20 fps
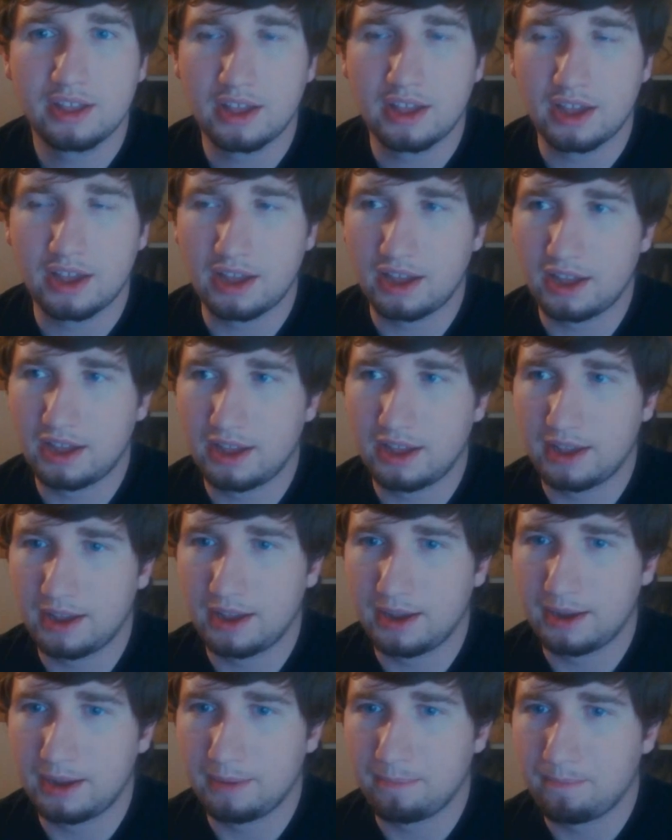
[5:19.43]

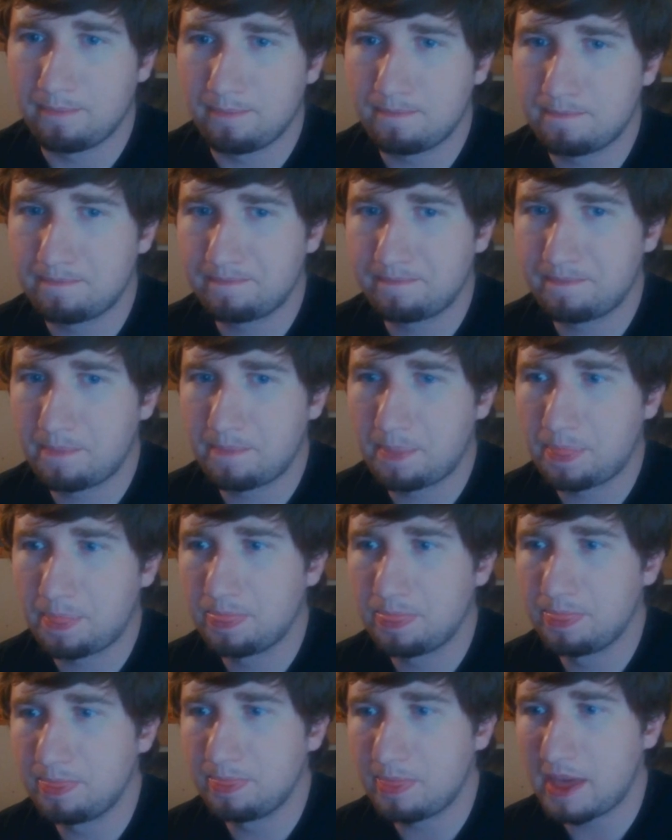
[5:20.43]

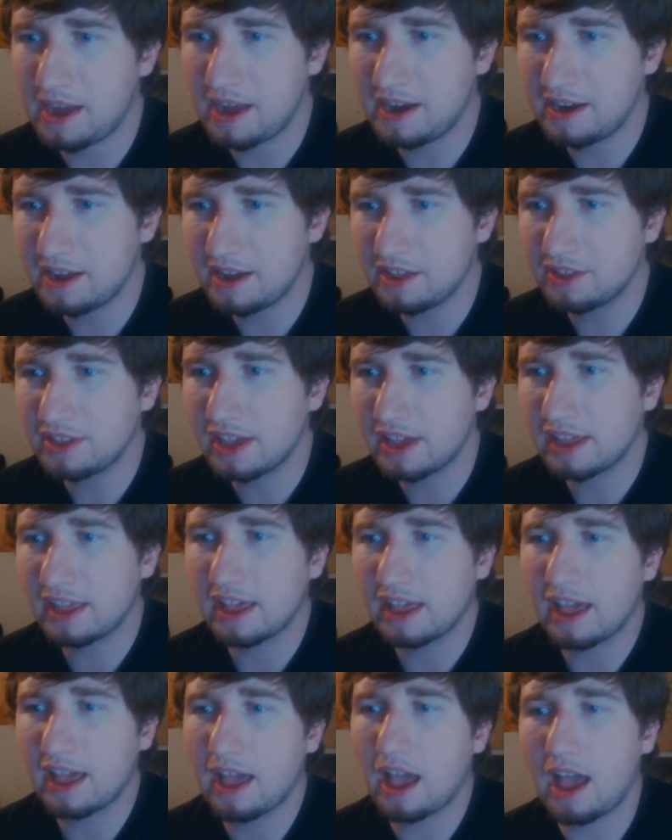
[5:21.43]
And another
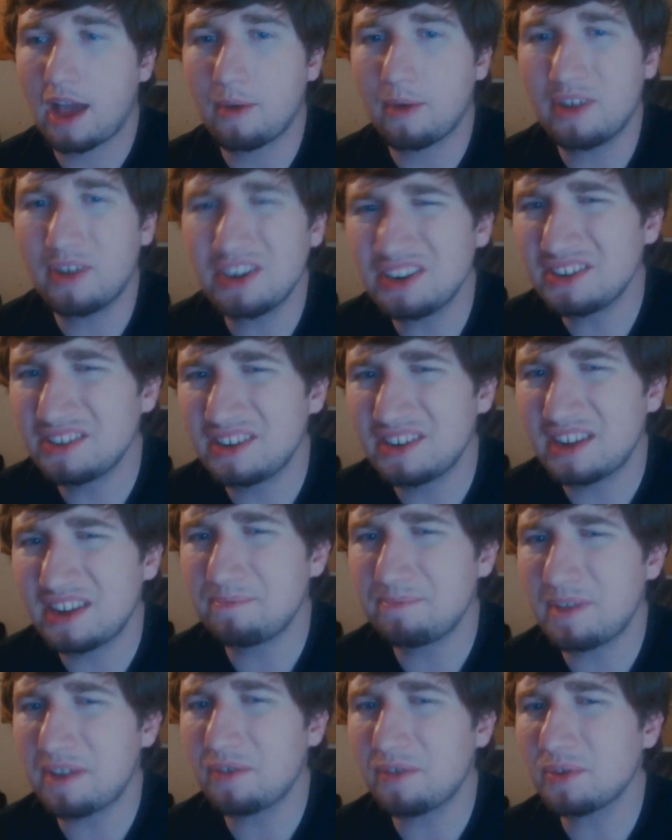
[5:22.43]
thing, I want
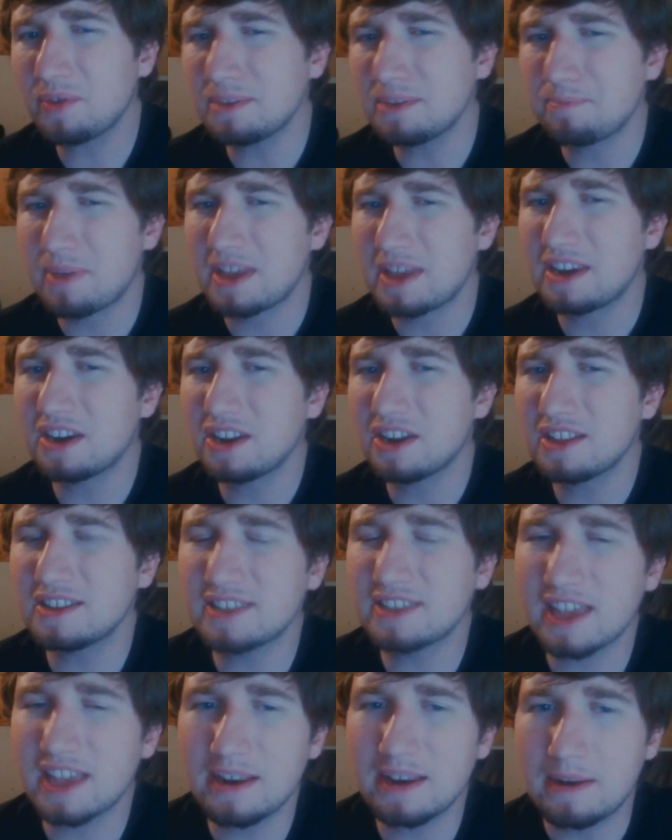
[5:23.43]
everyone's opinion on
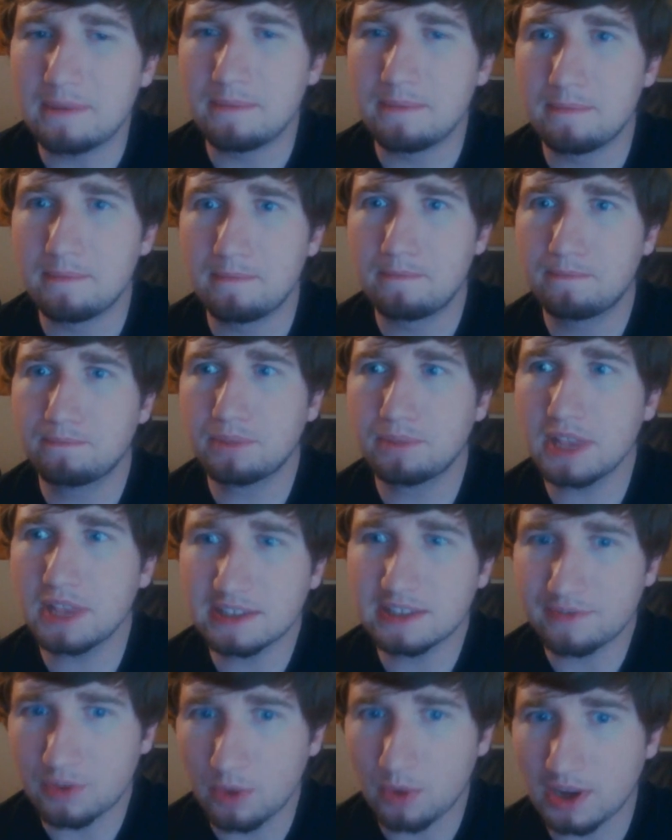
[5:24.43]
this. And please,
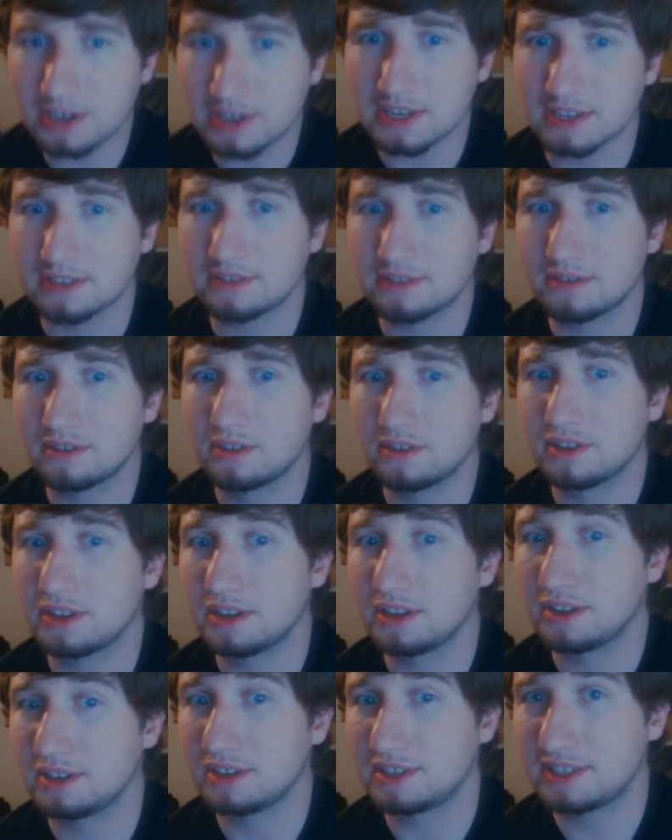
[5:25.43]
if you watch this,
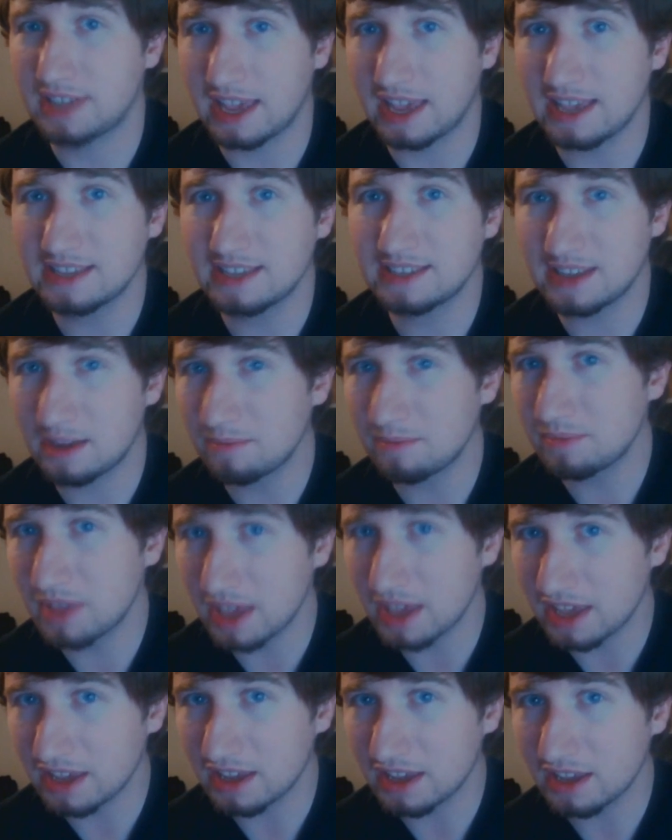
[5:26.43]
say
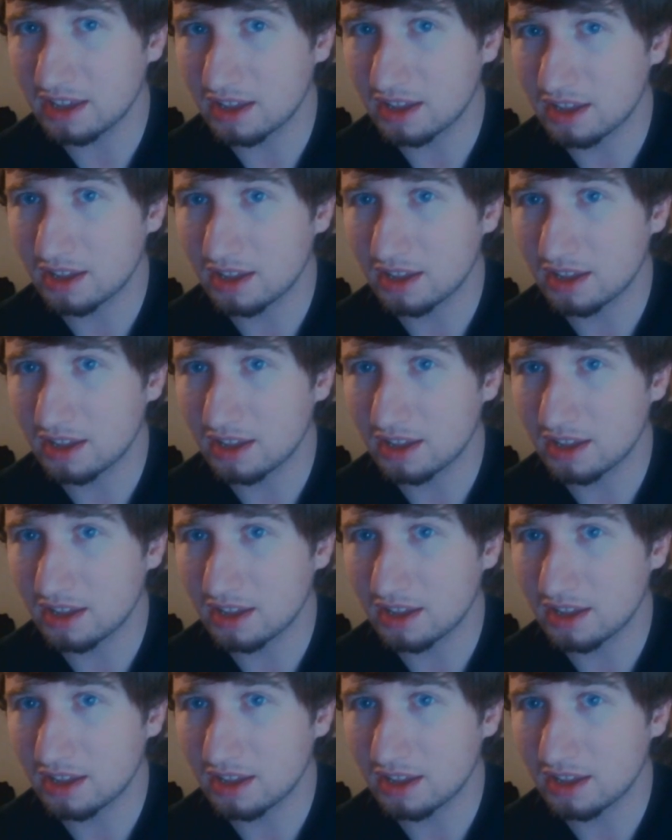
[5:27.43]
something.